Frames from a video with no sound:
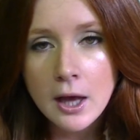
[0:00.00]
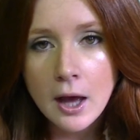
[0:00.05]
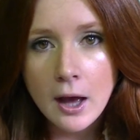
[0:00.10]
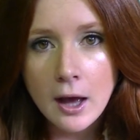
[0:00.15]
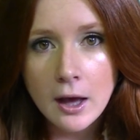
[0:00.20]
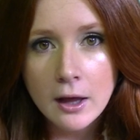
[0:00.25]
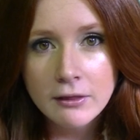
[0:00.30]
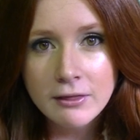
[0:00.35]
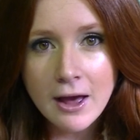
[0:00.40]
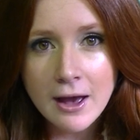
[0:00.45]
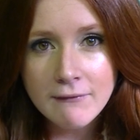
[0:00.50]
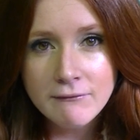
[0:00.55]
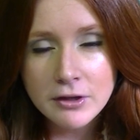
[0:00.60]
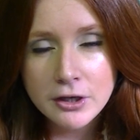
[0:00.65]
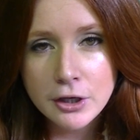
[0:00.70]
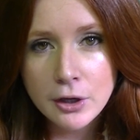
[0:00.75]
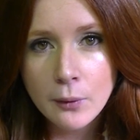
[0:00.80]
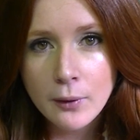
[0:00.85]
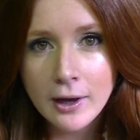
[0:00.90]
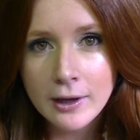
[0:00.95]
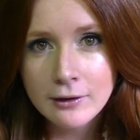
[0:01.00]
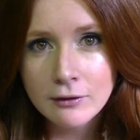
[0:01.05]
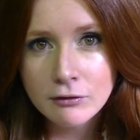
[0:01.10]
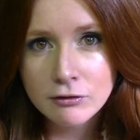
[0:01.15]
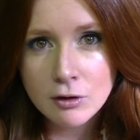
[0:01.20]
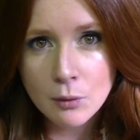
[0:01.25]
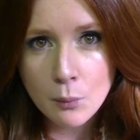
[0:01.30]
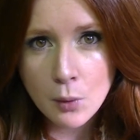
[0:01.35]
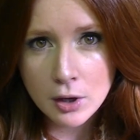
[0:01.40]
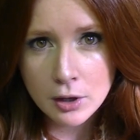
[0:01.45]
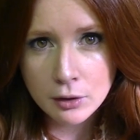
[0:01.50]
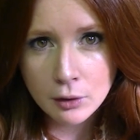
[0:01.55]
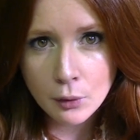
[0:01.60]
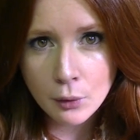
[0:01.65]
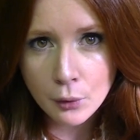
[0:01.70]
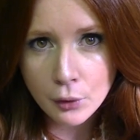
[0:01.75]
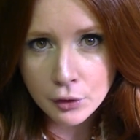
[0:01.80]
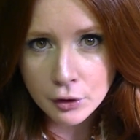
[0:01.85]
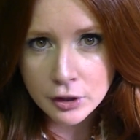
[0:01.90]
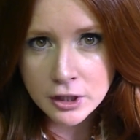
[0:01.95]
That video I used a 1
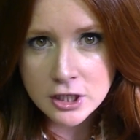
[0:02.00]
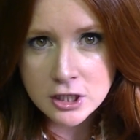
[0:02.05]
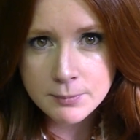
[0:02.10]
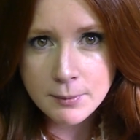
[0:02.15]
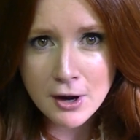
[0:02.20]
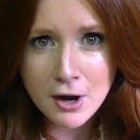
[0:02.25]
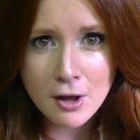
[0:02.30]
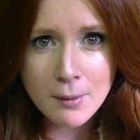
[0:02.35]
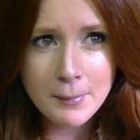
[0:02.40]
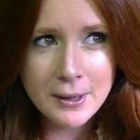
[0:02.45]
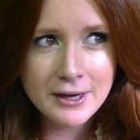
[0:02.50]
1/4 inch barrel,